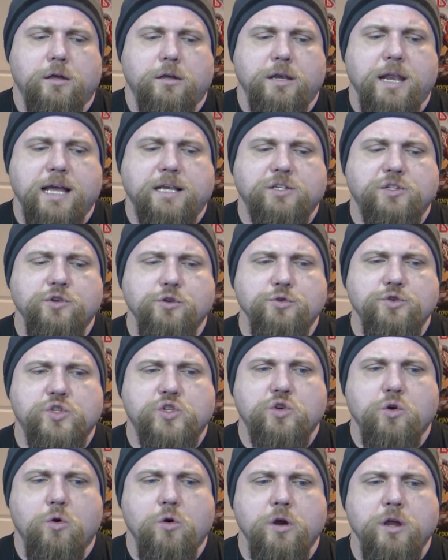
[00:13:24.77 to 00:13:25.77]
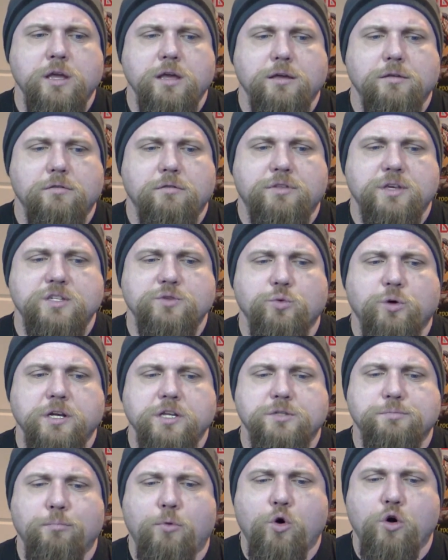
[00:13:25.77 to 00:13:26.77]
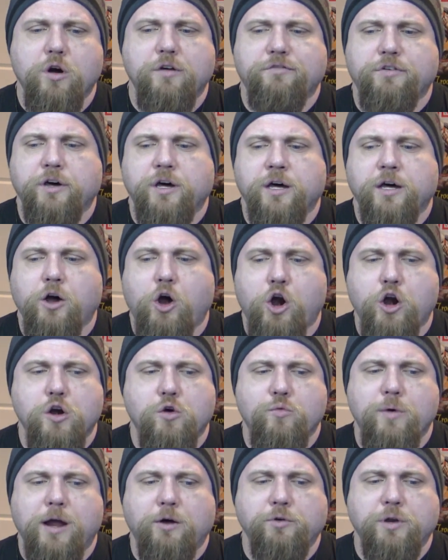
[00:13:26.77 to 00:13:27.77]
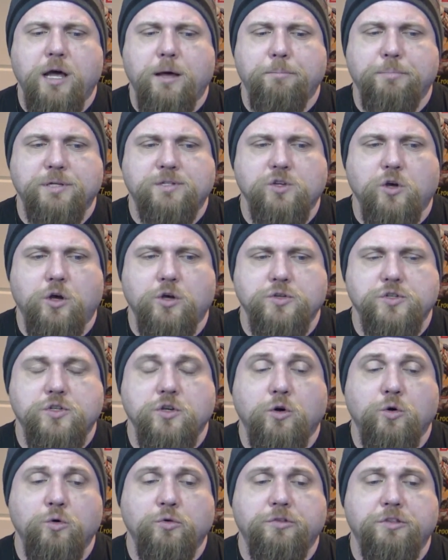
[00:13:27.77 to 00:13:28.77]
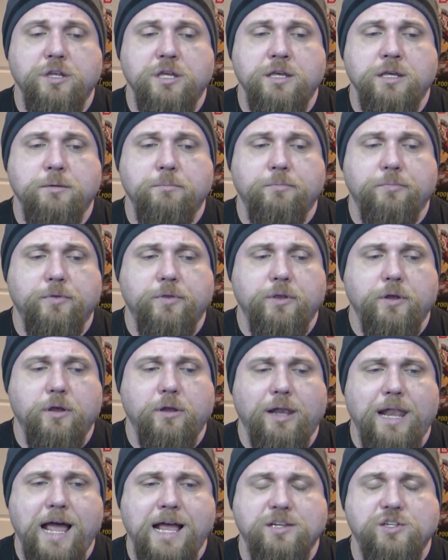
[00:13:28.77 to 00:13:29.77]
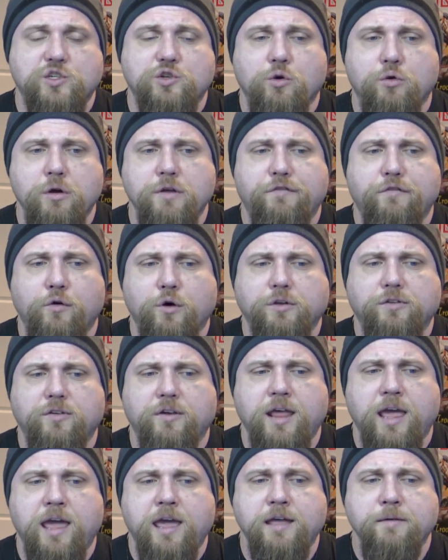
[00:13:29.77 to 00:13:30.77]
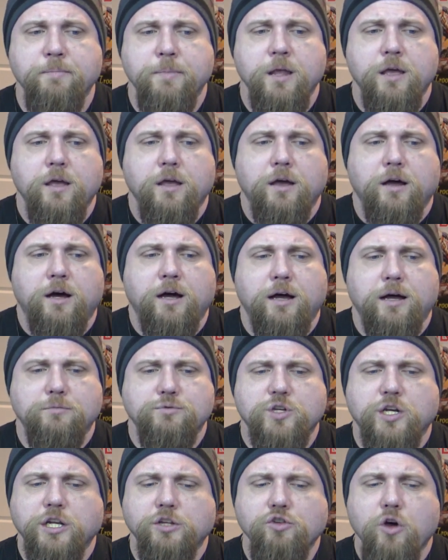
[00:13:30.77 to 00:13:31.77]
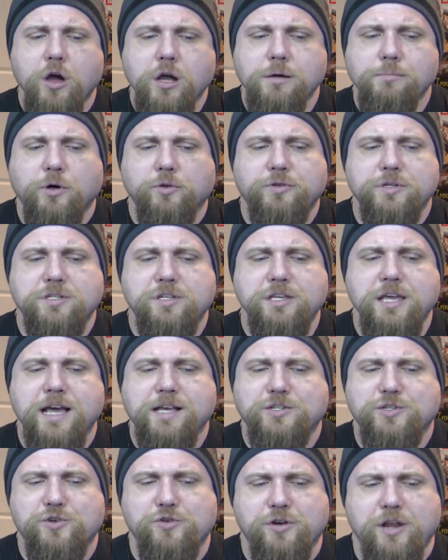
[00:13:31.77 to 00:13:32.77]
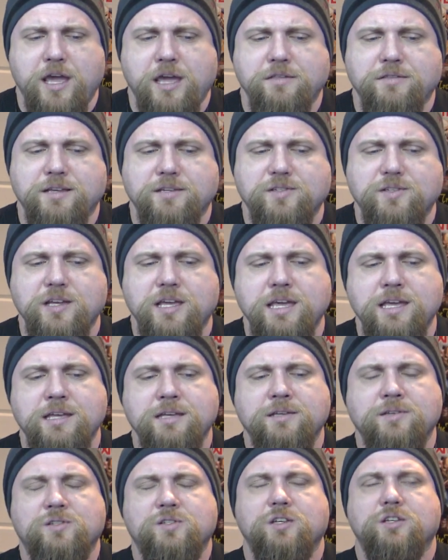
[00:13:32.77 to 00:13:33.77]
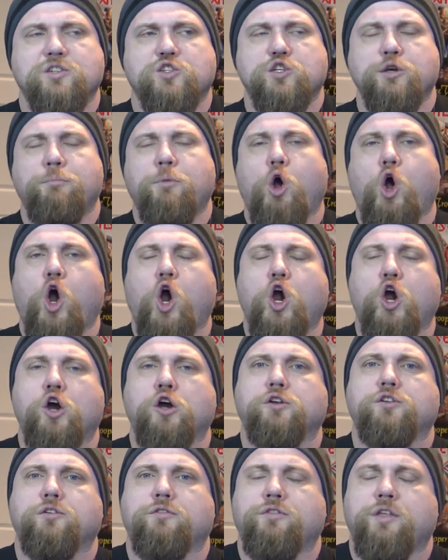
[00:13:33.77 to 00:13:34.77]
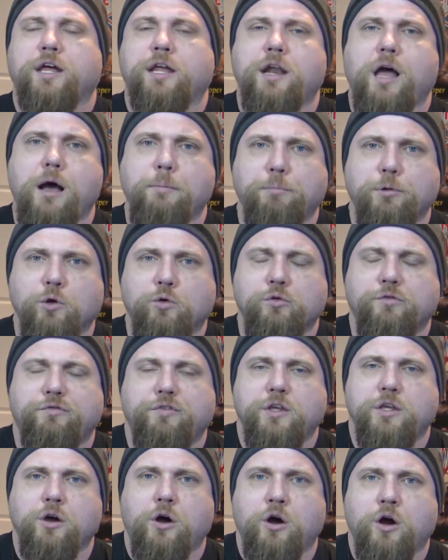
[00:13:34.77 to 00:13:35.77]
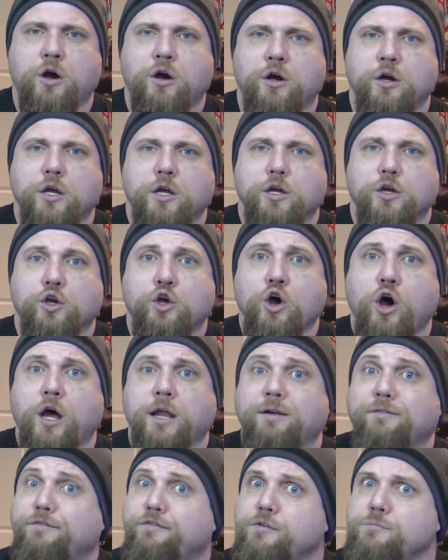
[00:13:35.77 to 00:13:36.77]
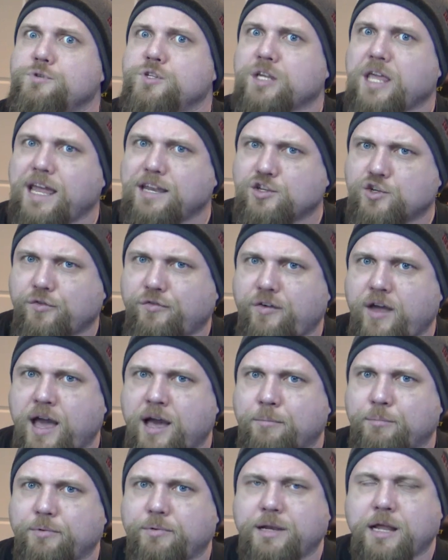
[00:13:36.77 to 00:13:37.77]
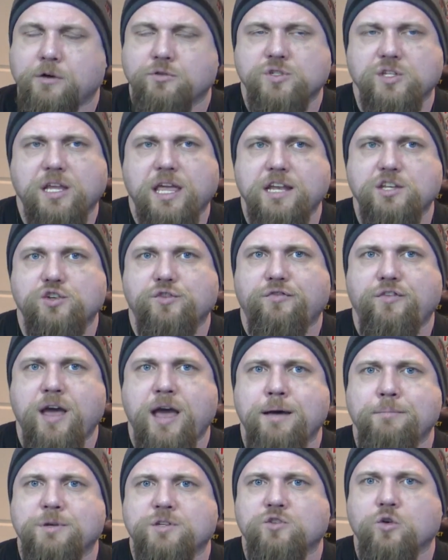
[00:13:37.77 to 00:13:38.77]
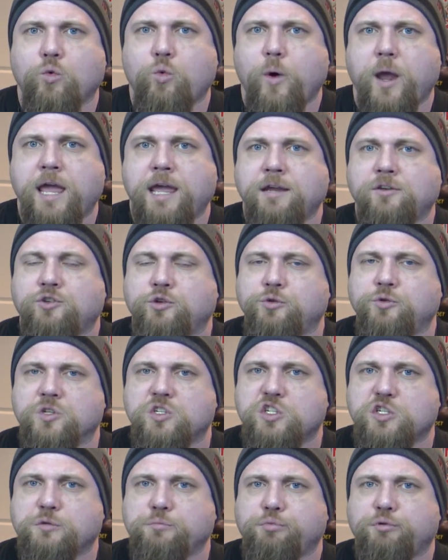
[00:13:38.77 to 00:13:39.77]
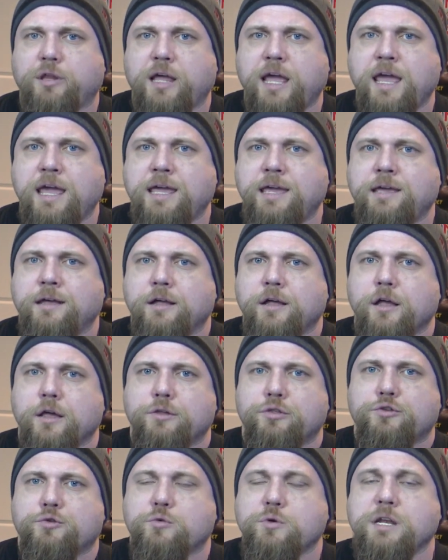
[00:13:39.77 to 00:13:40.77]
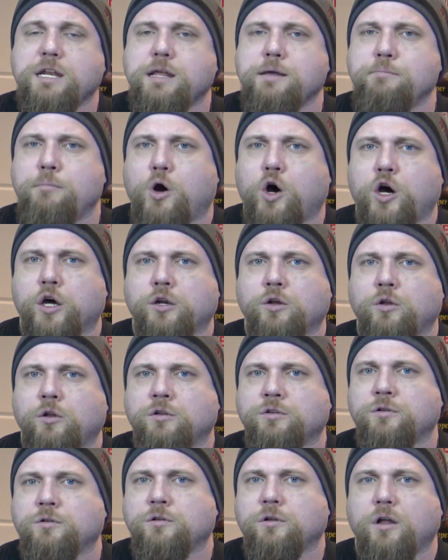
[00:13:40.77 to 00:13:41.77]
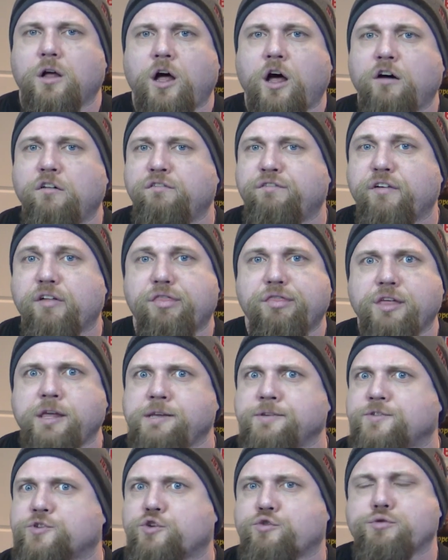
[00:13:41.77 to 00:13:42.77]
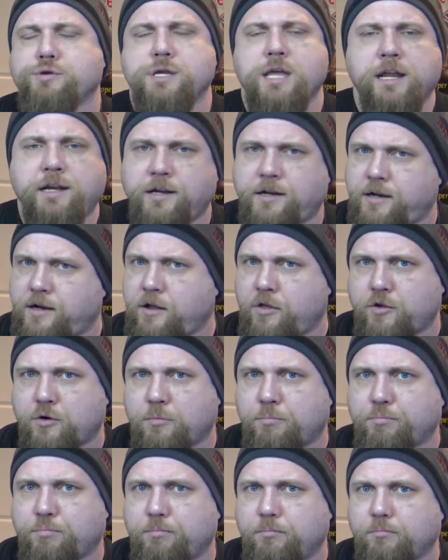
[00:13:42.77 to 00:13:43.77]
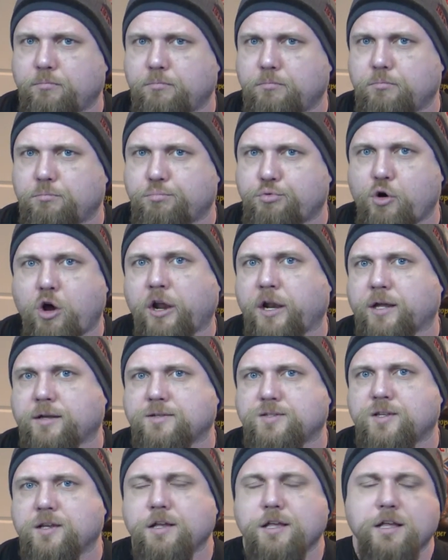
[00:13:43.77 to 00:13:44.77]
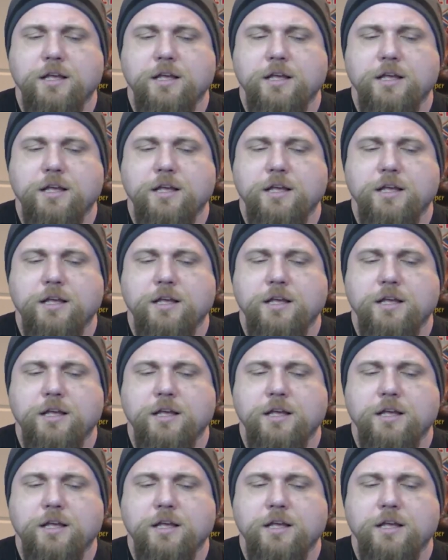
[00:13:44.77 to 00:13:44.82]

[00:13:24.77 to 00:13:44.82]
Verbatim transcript: Next news story. This one is more of a art roundup. It's also the last story for today. Uh, I was going to talk about this yesterday. This is some art that Upload VR got from Sketchfab. Now, Sketchfab is a way to display 3D model of things created in other products.